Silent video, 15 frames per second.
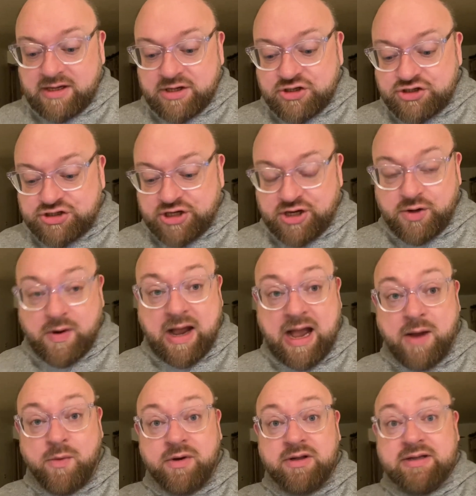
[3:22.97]
So I
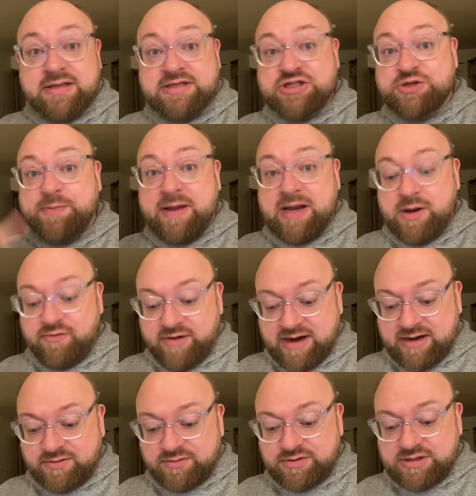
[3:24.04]
will spin you
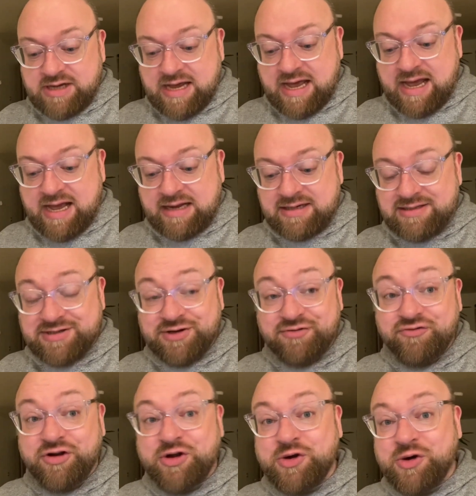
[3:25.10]
around and
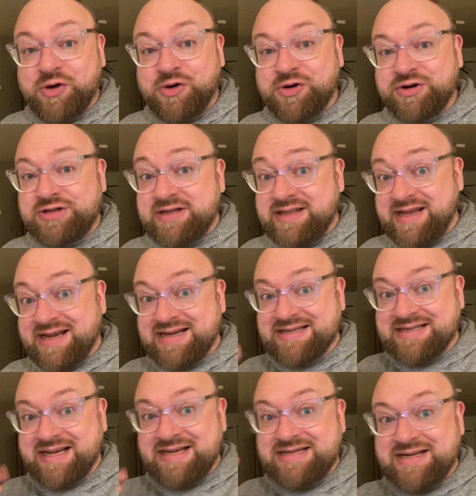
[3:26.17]
record the
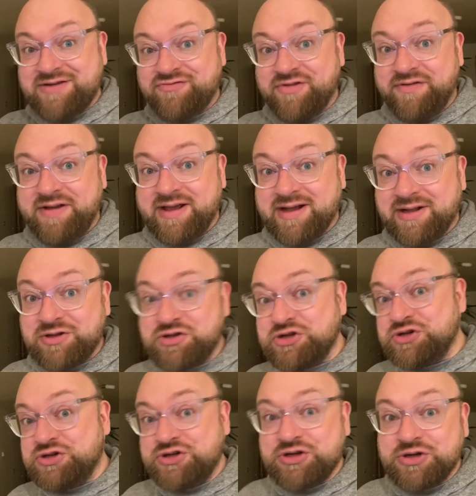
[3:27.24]
exciting reveal. Do,
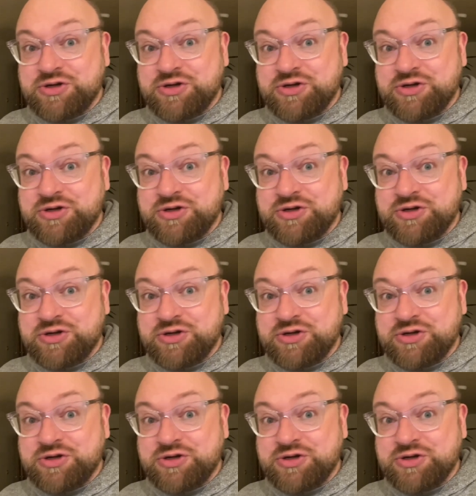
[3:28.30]
do,